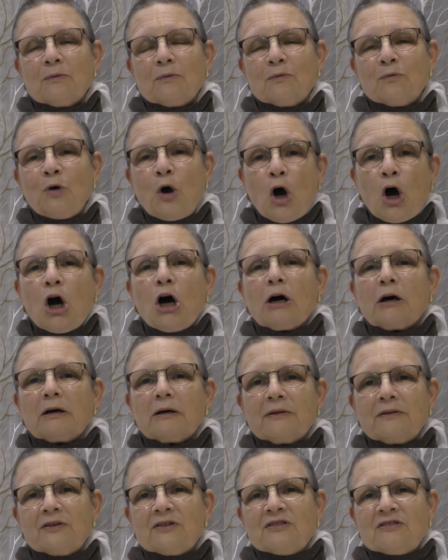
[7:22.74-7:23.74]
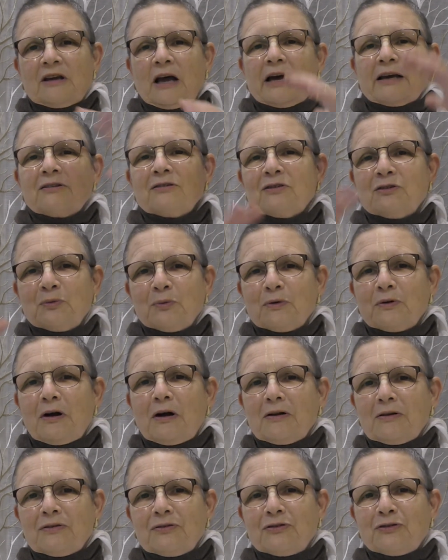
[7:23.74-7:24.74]
wrong. The sizes were
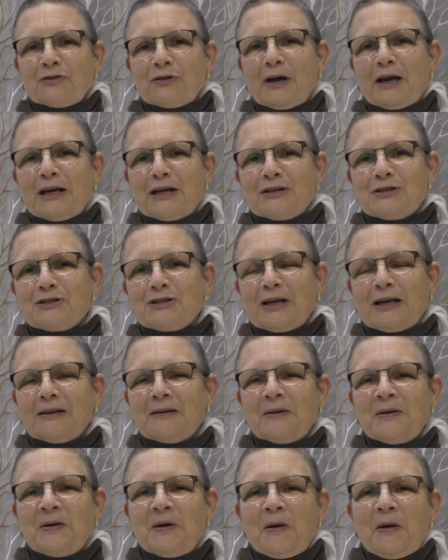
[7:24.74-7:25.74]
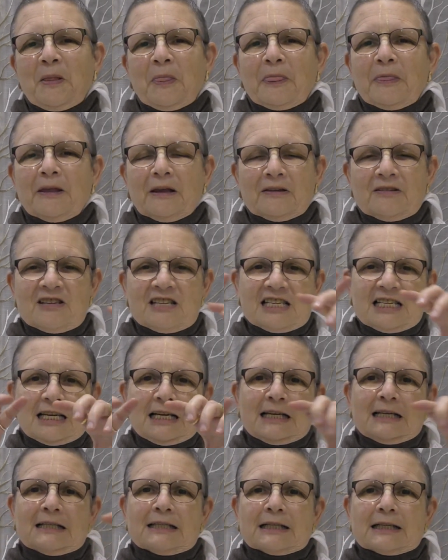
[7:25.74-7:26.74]
all strange, and the
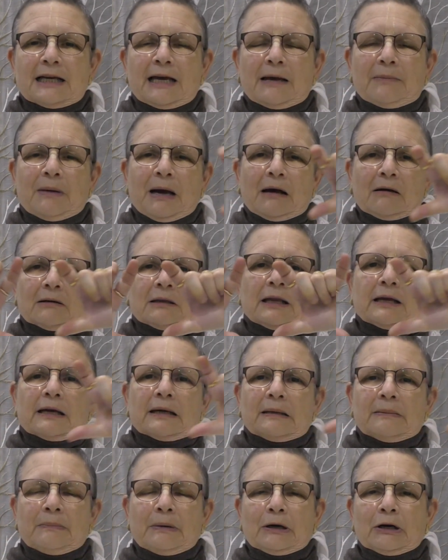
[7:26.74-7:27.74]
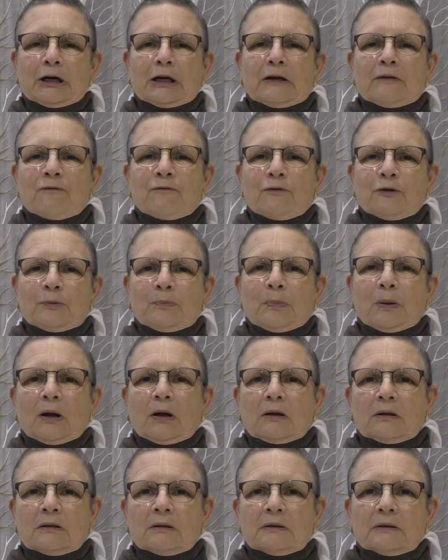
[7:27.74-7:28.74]
seat came out like an American
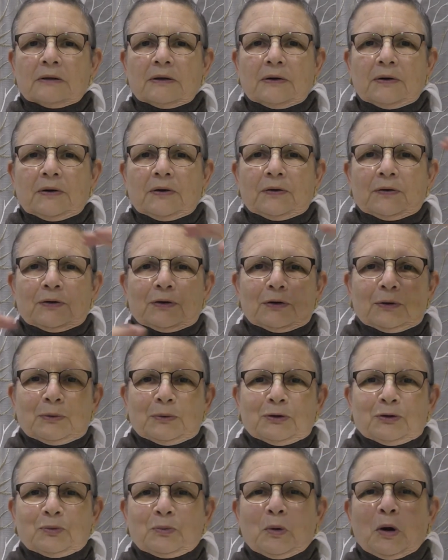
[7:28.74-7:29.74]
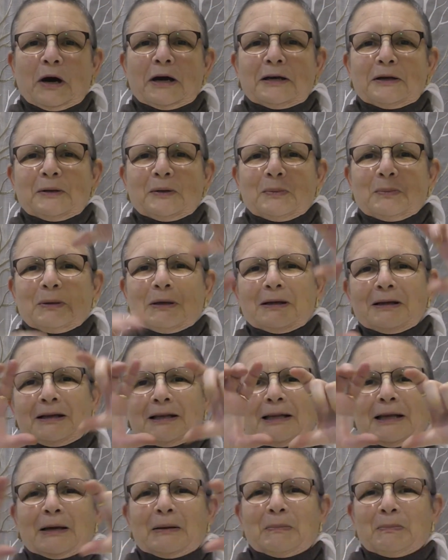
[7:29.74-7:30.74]
football. It was wide in the
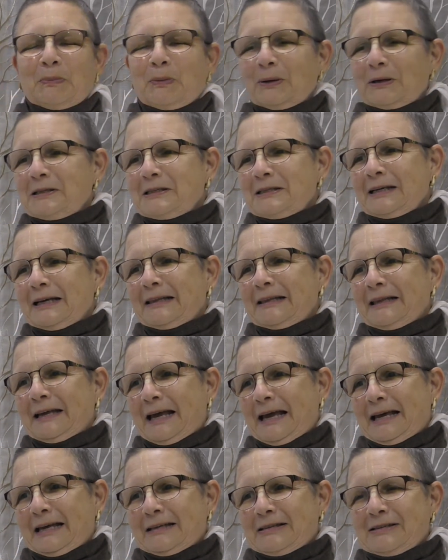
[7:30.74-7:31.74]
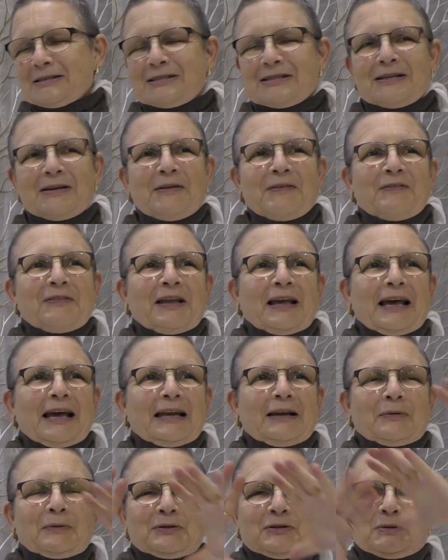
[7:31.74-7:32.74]
middle and pointy at the ends,
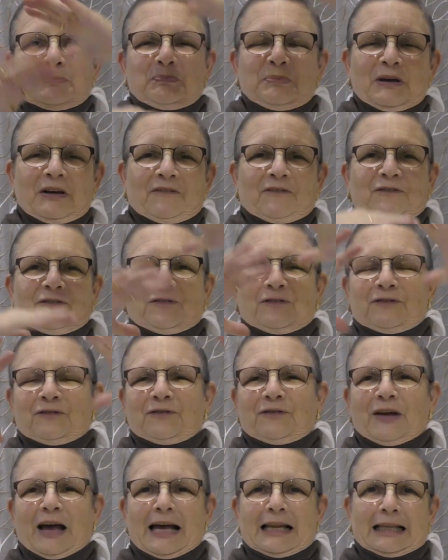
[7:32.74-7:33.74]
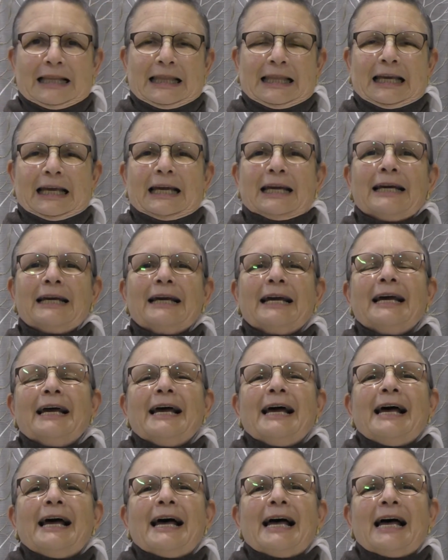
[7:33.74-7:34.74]
and it was a big fat thing.
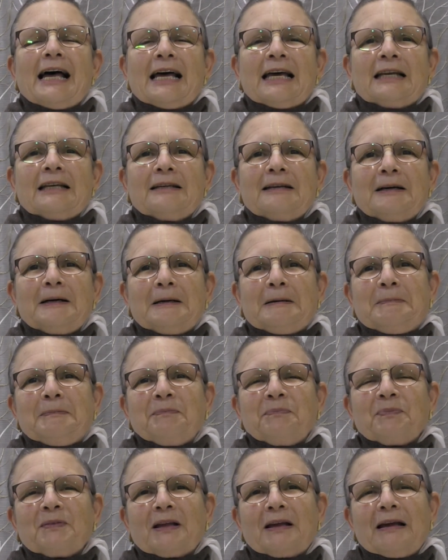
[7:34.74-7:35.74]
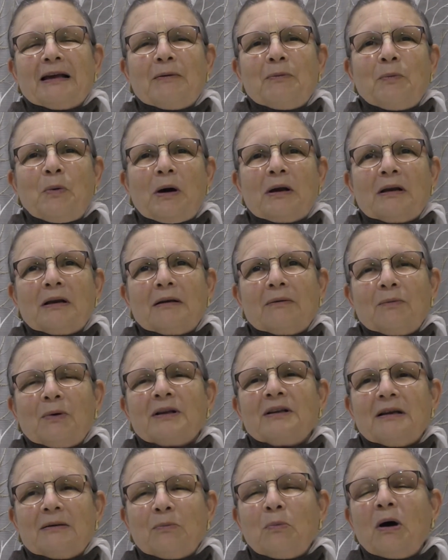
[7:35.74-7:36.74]
And what
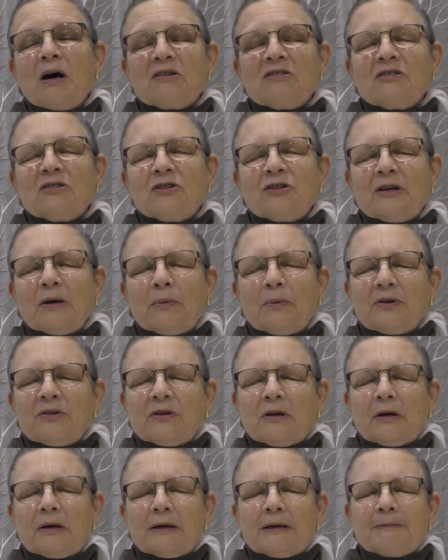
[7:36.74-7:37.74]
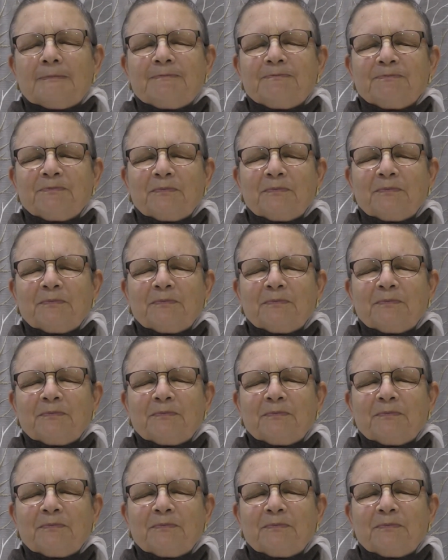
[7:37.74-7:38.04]
it was is there was a